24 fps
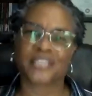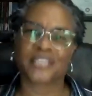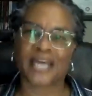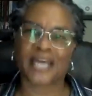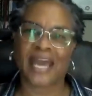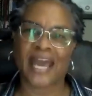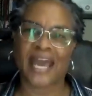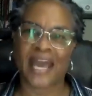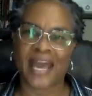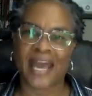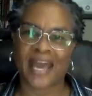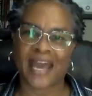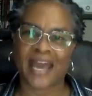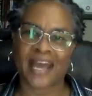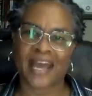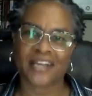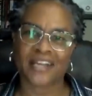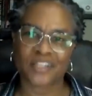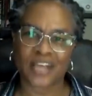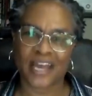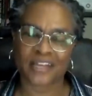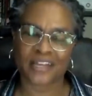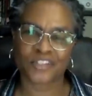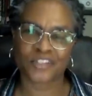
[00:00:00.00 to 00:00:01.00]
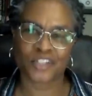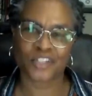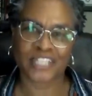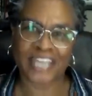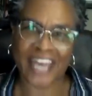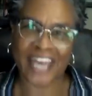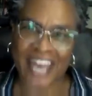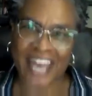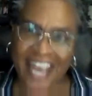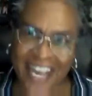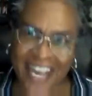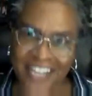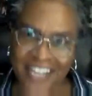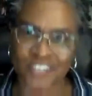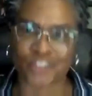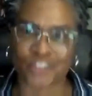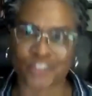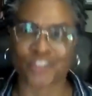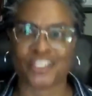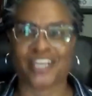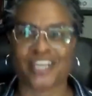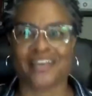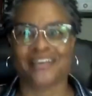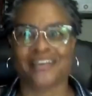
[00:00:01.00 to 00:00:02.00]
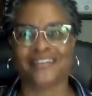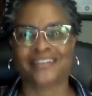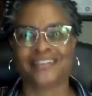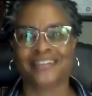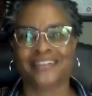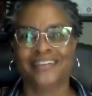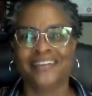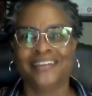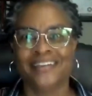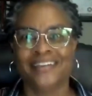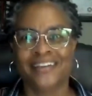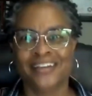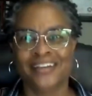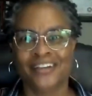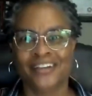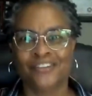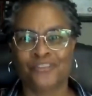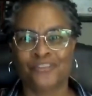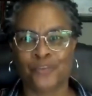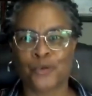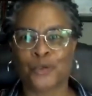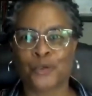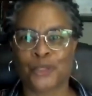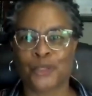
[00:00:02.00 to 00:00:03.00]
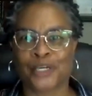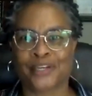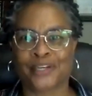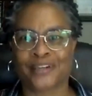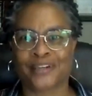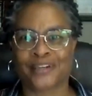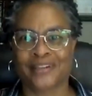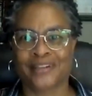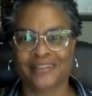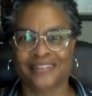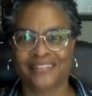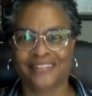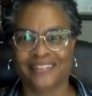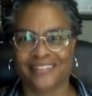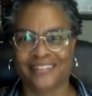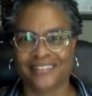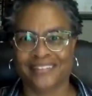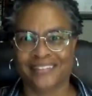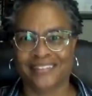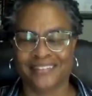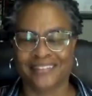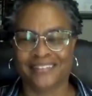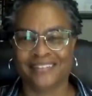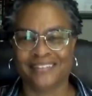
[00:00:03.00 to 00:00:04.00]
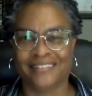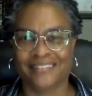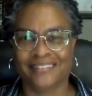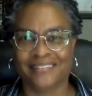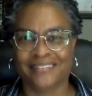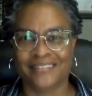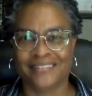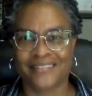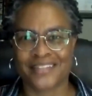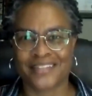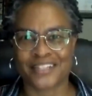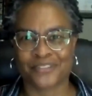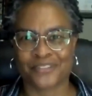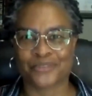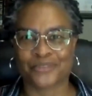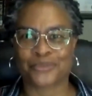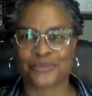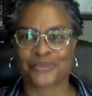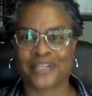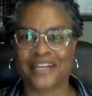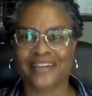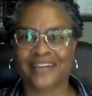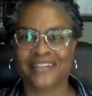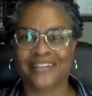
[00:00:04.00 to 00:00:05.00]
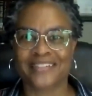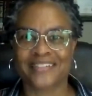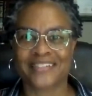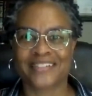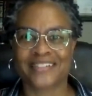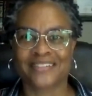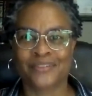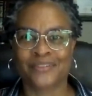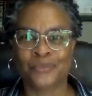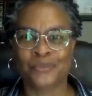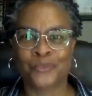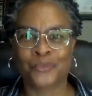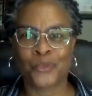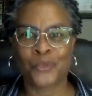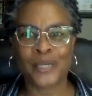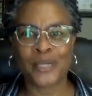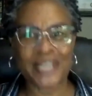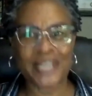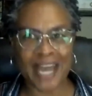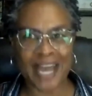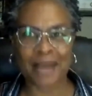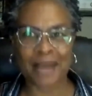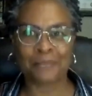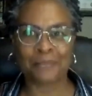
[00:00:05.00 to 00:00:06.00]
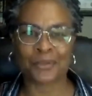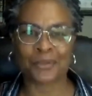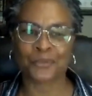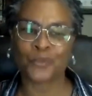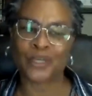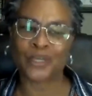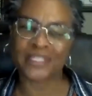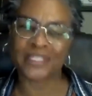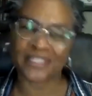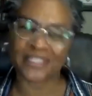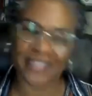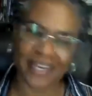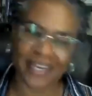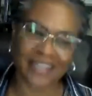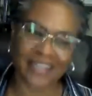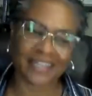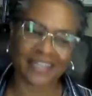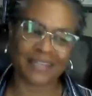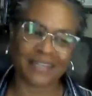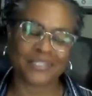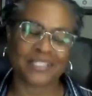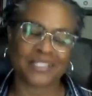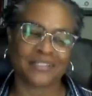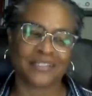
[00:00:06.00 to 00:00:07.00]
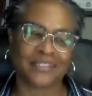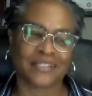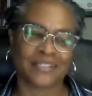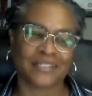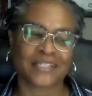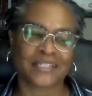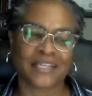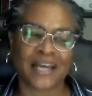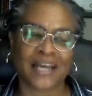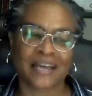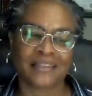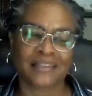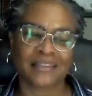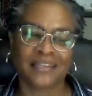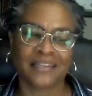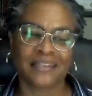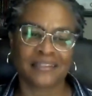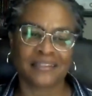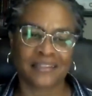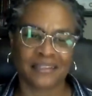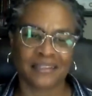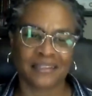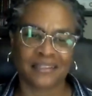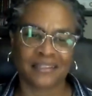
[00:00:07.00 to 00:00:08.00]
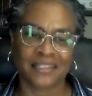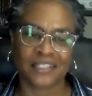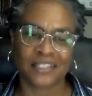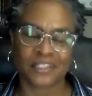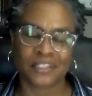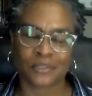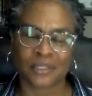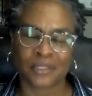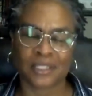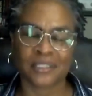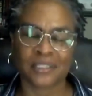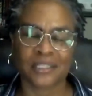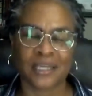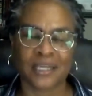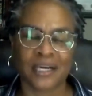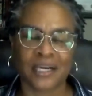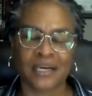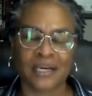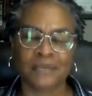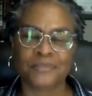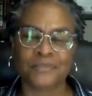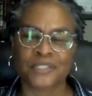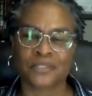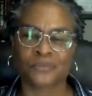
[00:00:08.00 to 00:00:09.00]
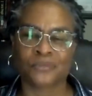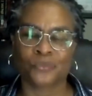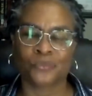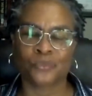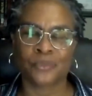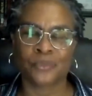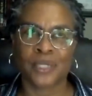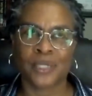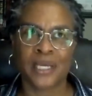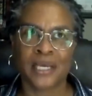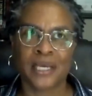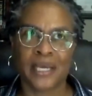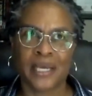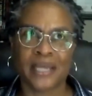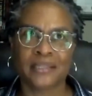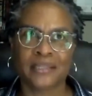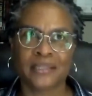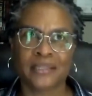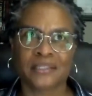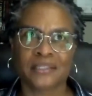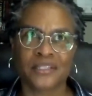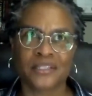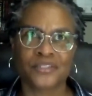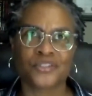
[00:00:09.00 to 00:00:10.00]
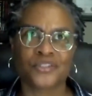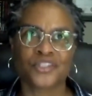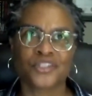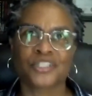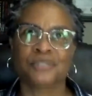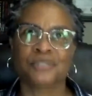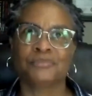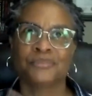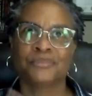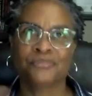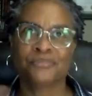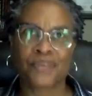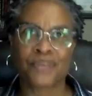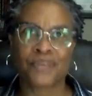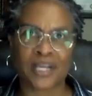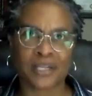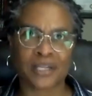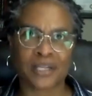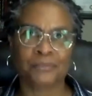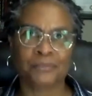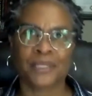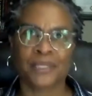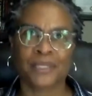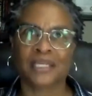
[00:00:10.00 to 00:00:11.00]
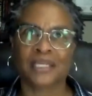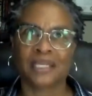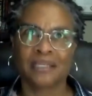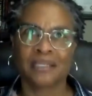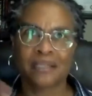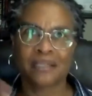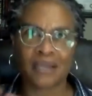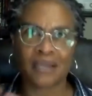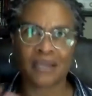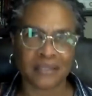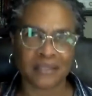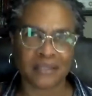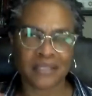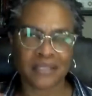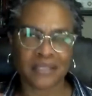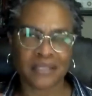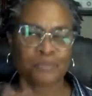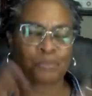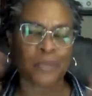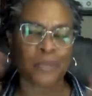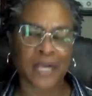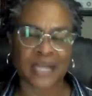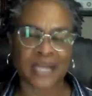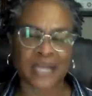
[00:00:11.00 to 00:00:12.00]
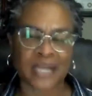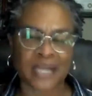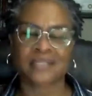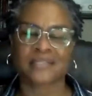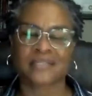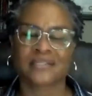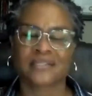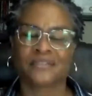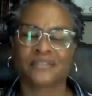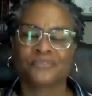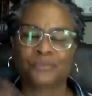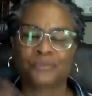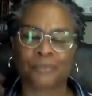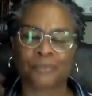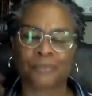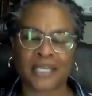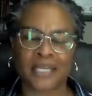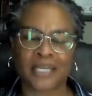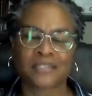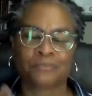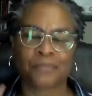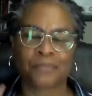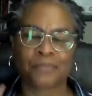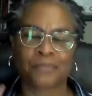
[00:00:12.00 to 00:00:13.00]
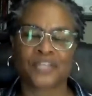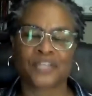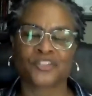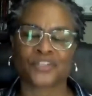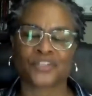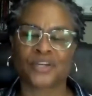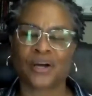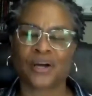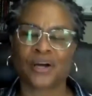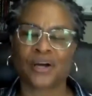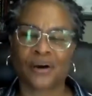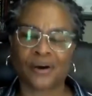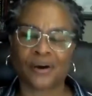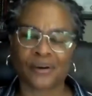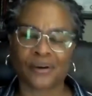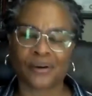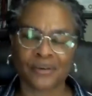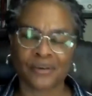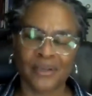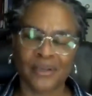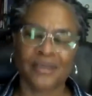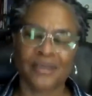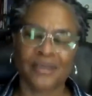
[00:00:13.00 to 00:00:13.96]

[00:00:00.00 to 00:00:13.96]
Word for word: to actually agitate for civil rights. What happened? What led up to this? And I think that these clubs and and the leadership development and, and this process of emancipation all